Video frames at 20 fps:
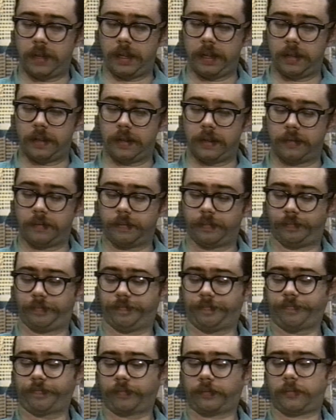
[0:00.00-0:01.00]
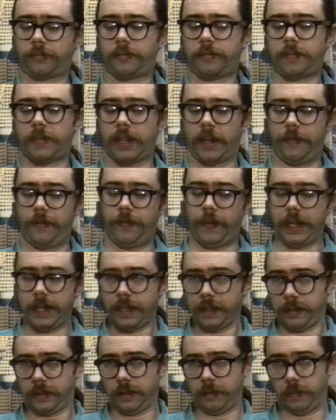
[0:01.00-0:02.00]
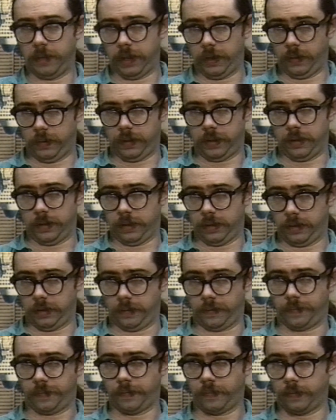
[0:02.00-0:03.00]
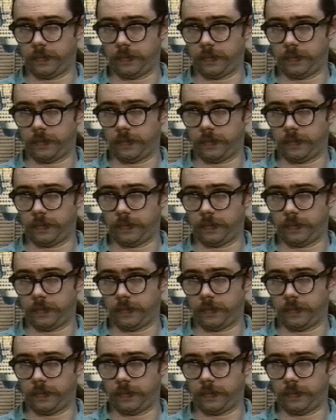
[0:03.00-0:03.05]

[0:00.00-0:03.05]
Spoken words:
a fetus abuser.